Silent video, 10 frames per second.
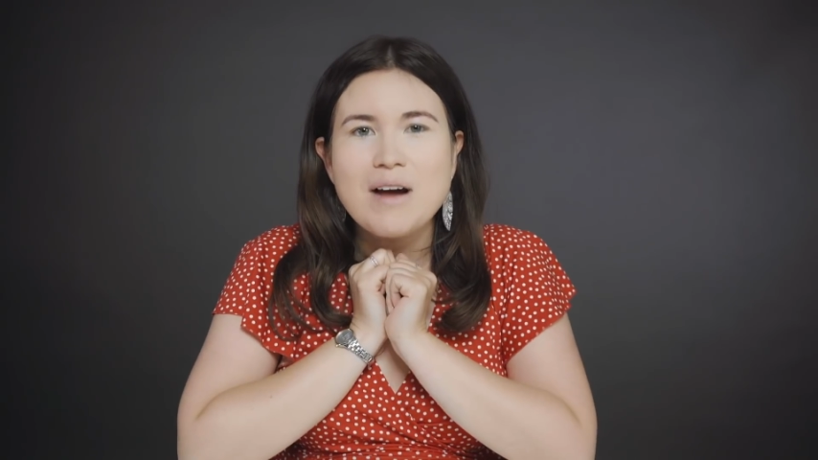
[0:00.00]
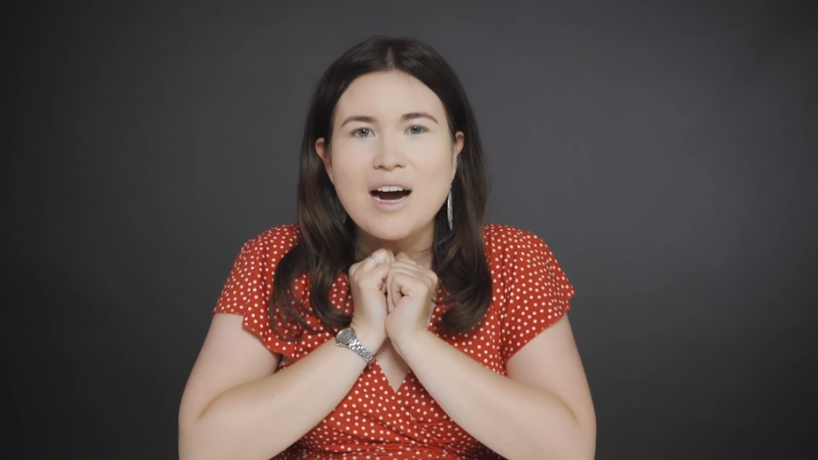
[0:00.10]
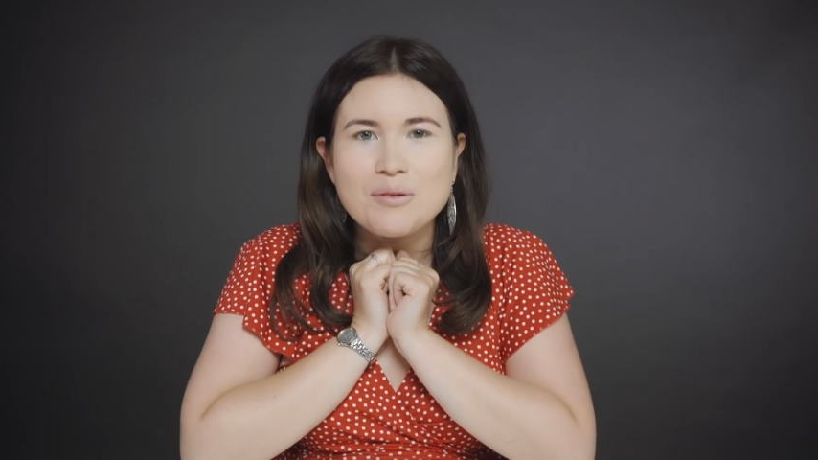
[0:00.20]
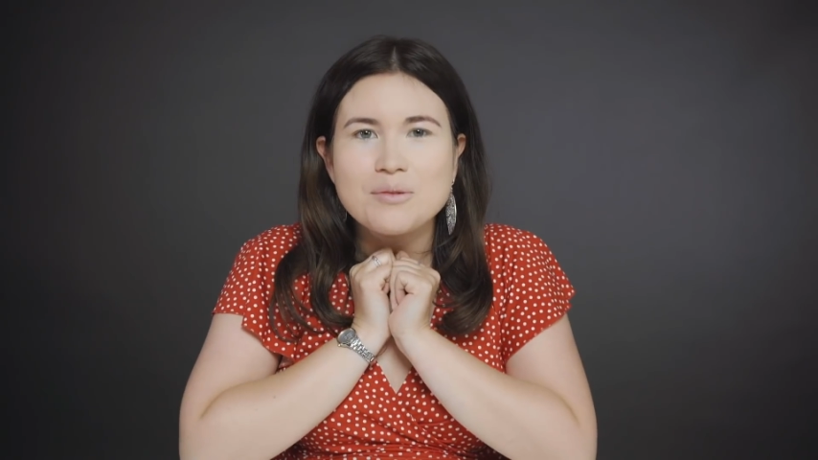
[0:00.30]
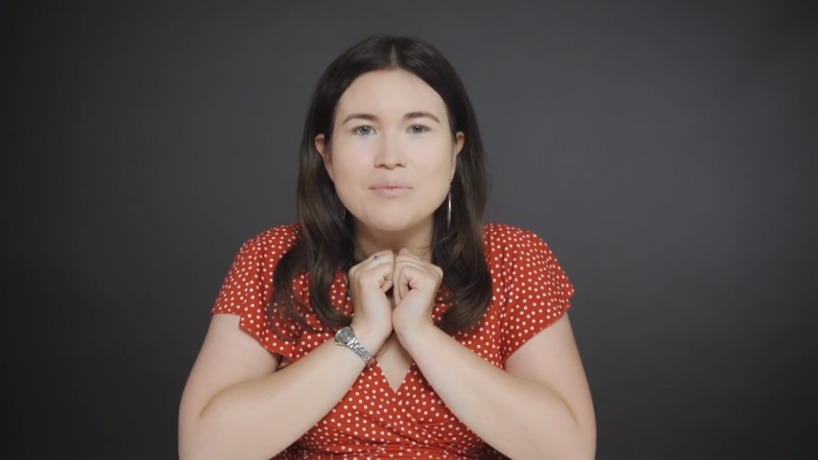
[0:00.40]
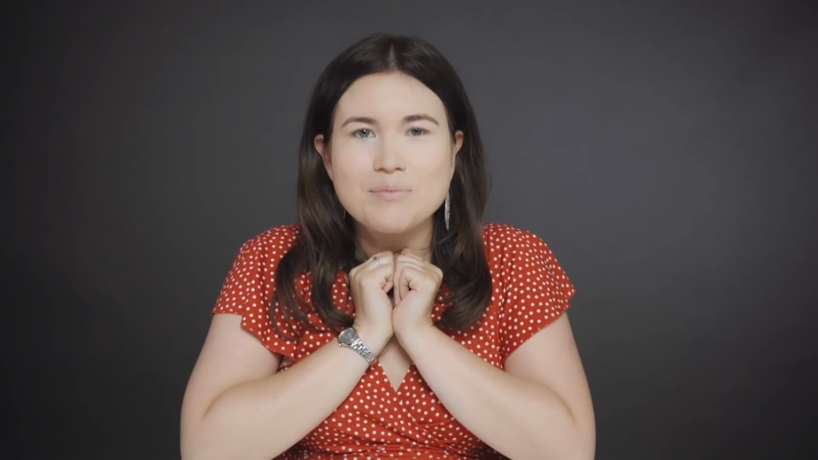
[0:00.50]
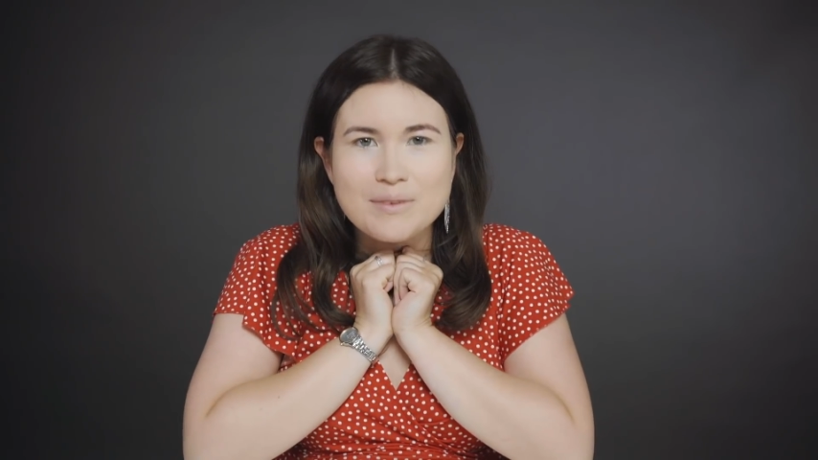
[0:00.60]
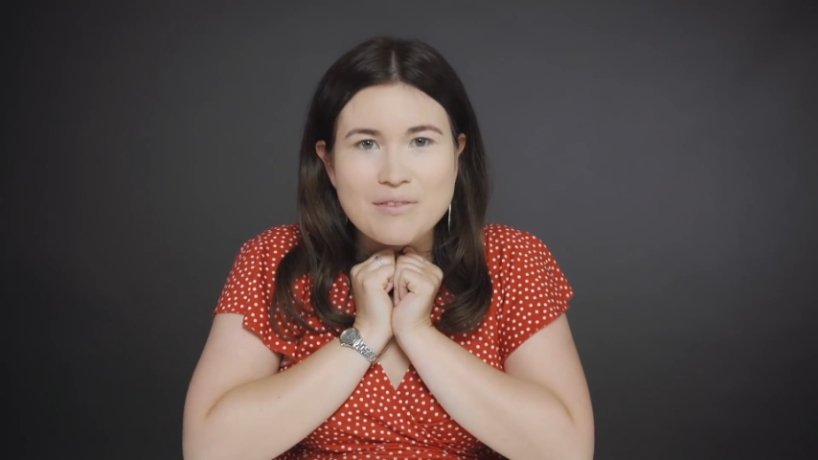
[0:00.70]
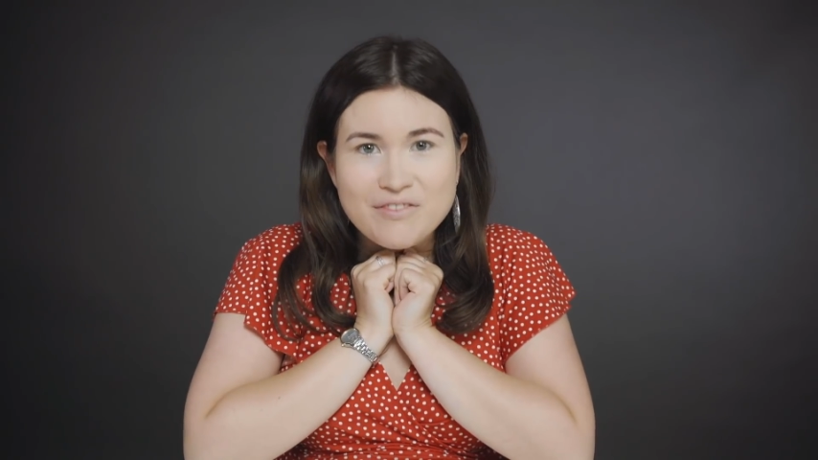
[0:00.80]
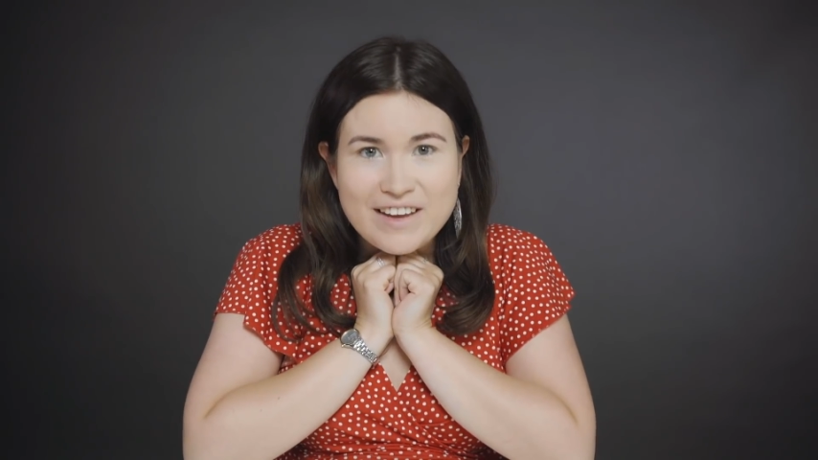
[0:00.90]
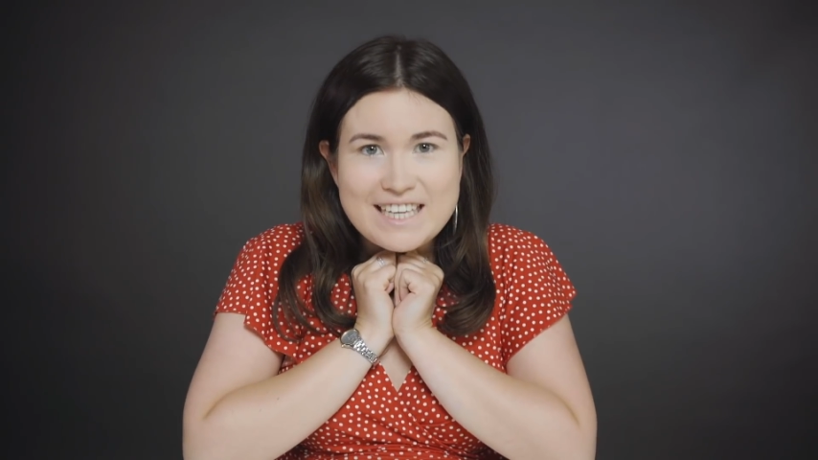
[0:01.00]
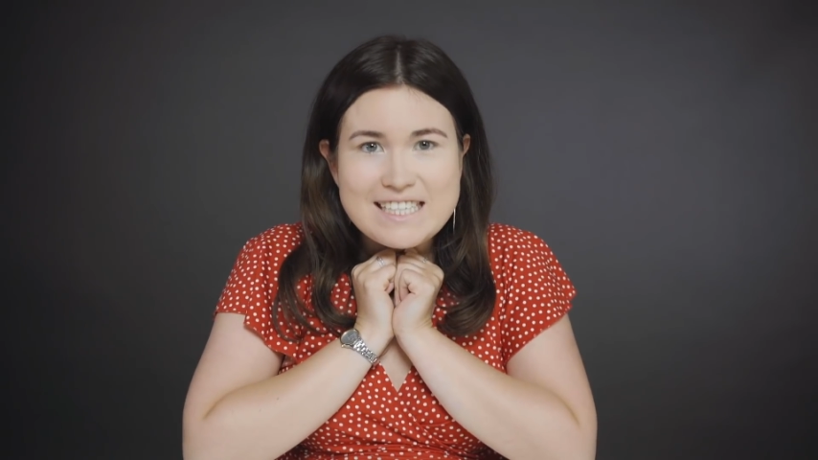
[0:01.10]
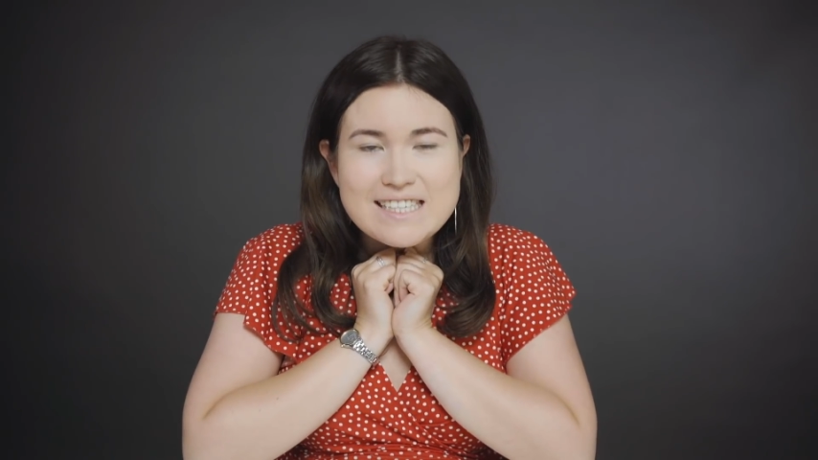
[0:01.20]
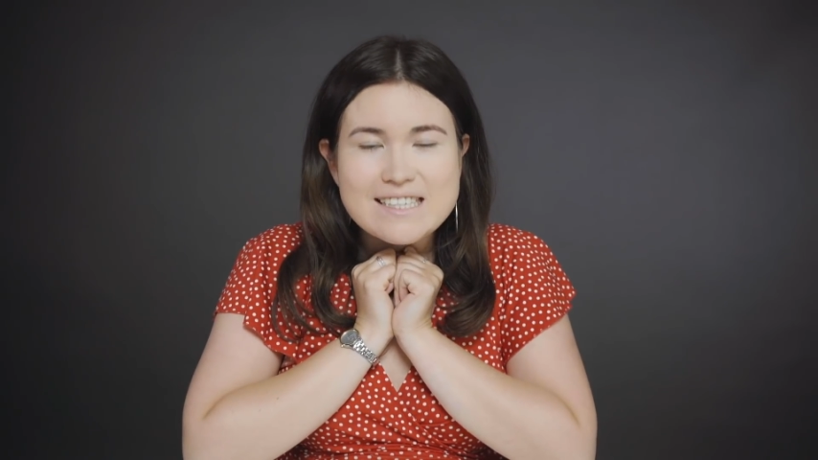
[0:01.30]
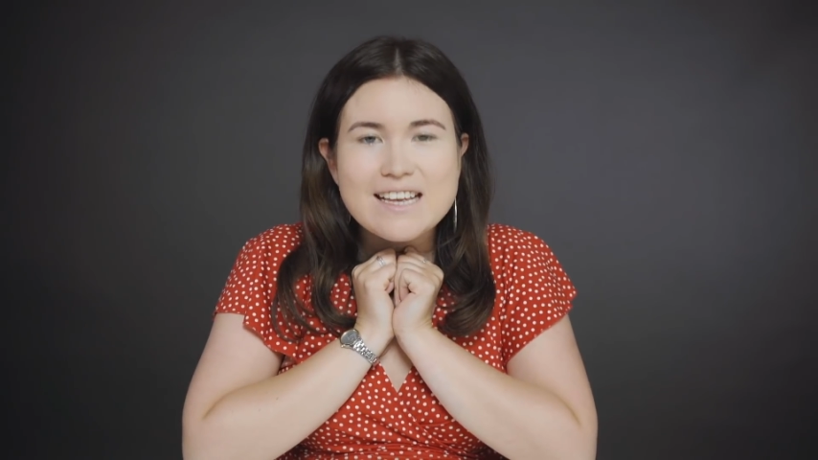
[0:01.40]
up the face,